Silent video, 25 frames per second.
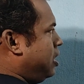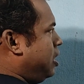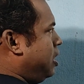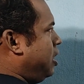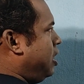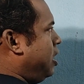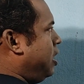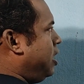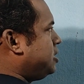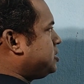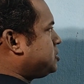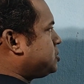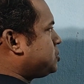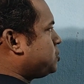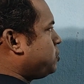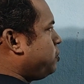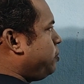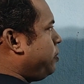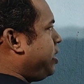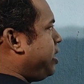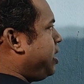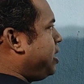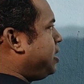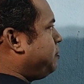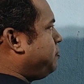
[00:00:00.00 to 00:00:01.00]
R
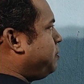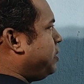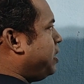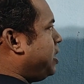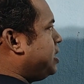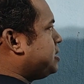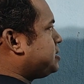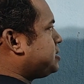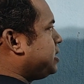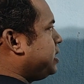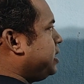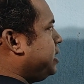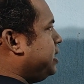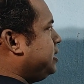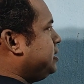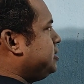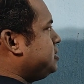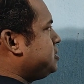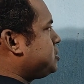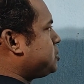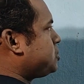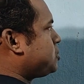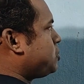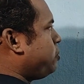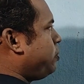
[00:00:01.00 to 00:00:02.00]
square plus L
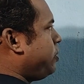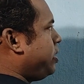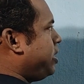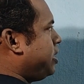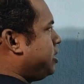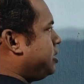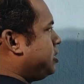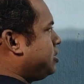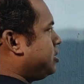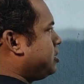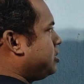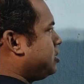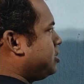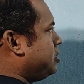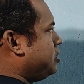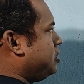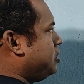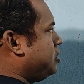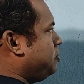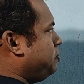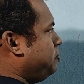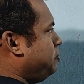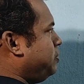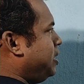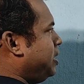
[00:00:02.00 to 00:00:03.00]
square
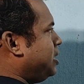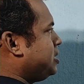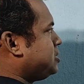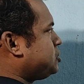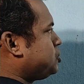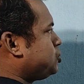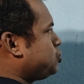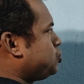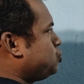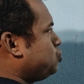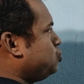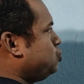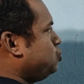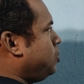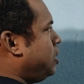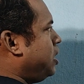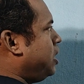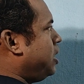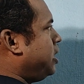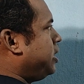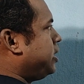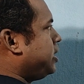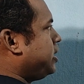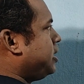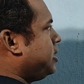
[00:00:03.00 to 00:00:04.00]
plus
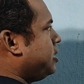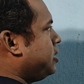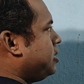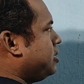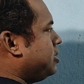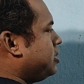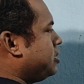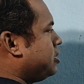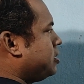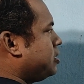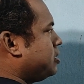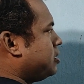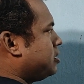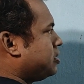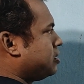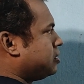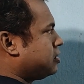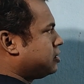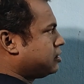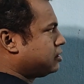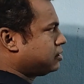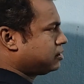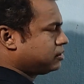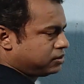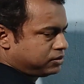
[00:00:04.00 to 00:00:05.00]
2RL.
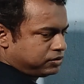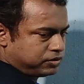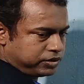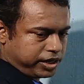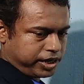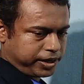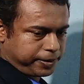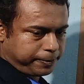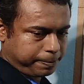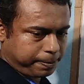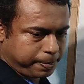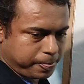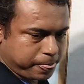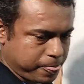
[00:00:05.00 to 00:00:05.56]
Okay.